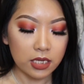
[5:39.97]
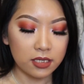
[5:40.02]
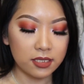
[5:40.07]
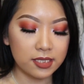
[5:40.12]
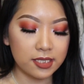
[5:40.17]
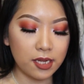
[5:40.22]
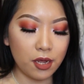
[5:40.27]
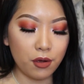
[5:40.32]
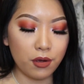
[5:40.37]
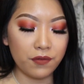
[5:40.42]

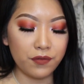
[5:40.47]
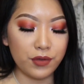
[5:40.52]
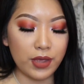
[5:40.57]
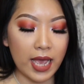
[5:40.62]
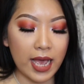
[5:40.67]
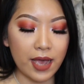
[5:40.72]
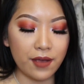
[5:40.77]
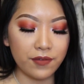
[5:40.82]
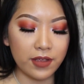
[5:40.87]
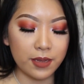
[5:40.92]
So if you
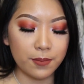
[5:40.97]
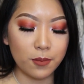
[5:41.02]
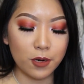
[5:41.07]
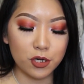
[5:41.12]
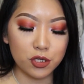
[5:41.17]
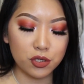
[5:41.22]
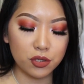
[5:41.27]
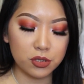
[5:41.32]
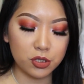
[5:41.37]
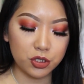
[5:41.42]
have a
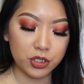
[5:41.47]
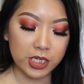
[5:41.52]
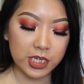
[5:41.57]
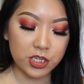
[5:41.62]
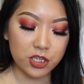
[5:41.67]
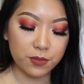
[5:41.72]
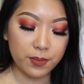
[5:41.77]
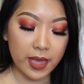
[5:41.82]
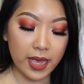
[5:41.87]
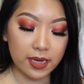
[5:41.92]
Marshalls or
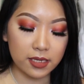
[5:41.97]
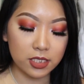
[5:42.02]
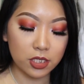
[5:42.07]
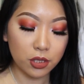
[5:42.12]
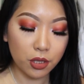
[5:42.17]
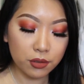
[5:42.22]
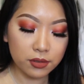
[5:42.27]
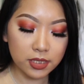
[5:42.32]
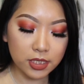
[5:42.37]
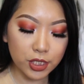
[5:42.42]
TJ Maxx
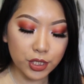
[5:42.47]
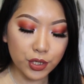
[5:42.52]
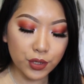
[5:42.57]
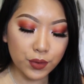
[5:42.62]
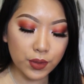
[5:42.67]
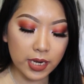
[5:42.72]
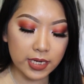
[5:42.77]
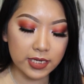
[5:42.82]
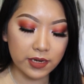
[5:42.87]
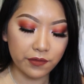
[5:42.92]
close to
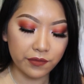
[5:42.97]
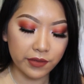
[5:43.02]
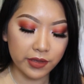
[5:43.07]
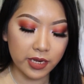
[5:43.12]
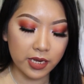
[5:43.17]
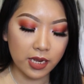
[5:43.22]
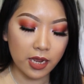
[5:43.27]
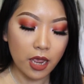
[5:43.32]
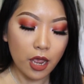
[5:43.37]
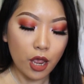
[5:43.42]
you, I
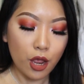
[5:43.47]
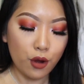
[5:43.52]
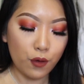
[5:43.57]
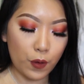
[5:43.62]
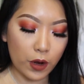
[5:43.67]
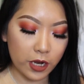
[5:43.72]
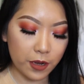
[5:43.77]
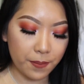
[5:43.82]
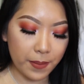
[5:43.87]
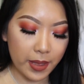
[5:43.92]
definitely
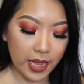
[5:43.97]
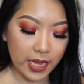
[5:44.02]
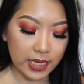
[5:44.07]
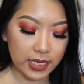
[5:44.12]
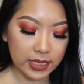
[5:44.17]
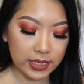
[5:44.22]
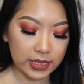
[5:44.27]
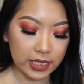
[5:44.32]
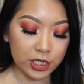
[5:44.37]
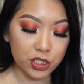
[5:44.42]

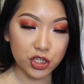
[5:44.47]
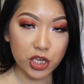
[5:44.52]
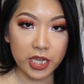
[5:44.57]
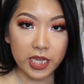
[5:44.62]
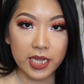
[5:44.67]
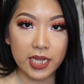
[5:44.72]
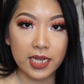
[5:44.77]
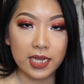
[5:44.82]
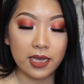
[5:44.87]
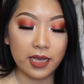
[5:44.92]
recommend
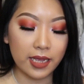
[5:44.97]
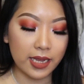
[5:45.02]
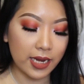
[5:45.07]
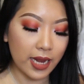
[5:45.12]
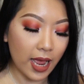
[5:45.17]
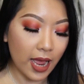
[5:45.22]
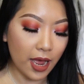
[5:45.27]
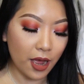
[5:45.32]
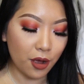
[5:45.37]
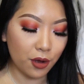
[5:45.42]
checking it
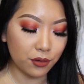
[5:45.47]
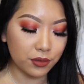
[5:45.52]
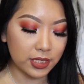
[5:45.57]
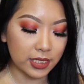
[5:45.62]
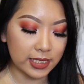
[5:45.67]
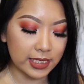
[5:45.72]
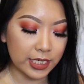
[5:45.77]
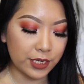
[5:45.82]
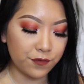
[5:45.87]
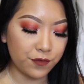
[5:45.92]
out,
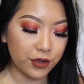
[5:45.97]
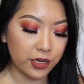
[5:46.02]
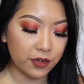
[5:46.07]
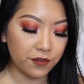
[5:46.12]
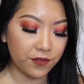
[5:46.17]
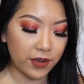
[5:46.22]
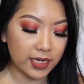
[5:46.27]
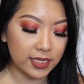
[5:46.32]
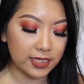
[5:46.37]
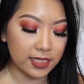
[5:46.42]
see if you can
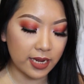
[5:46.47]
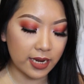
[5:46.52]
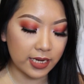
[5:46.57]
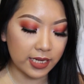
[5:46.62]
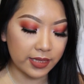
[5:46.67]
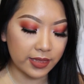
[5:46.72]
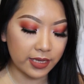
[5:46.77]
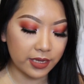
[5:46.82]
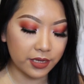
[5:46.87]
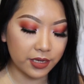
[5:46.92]
find
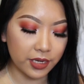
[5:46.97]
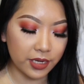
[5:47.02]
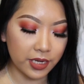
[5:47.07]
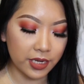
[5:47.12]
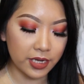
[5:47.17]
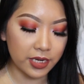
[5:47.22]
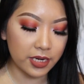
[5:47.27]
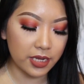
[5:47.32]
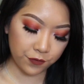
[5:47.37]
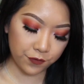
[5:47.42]
anything
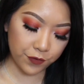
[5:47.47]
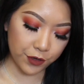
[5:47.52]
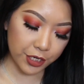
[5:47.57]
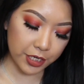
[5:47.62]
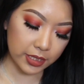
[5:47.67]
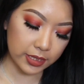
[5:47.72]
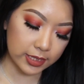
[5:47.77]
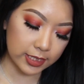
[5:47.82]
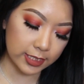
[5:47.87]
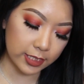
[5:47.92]
good.
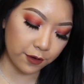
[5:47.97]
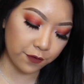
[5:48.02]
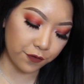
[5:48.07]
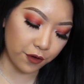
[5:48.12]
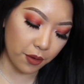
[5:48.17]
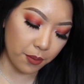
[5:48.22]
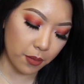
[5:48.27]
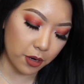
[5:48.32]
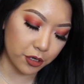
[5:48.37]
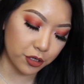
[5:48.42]
First,
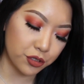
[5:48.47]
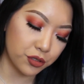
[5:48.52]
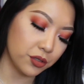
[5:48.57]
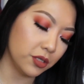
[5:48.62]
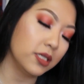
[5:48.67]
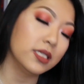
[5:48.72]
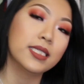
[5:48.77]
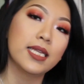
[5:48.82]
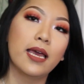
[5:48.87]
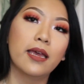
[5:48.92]
from
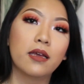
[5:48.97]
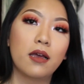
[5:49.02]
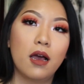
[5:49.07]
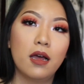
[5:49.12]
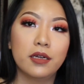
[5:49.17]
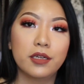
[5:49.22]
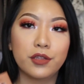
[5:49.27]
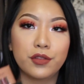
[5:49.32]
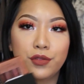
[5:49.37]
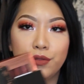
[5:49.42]
Marshalls, I
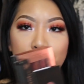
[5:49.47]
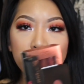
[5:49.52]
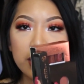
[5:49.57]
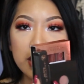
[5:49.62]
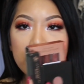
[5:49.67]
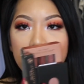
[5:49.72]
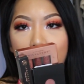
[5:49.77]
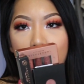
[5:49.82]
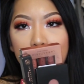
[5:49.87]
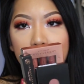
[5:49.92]
got
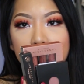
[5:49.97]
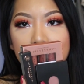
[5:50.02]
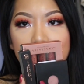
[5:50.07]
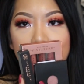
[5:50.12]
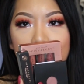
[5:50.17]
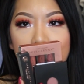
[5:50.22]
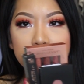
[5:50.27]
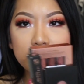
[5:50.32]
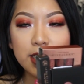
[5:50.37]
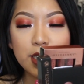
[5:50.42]
3
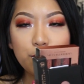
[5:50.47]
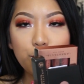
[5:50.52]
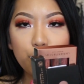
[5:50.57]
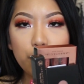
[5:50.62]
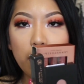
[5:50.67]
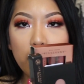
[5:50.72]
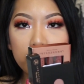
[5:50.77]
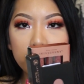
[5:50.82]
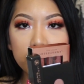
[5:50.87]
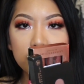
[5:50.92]
Anastasia
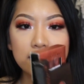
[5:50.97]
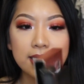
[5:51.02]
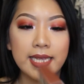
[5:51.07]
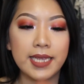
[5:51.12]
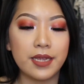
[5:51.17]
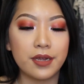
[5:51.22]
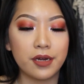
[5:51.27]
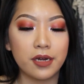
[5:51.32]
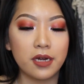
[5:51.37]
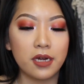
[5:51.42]
products
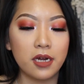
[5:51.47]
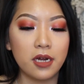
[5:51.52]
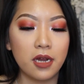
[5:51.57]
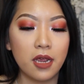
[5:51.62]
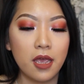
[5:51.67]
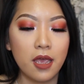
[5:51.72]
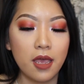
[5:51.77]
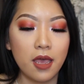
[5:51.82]
here.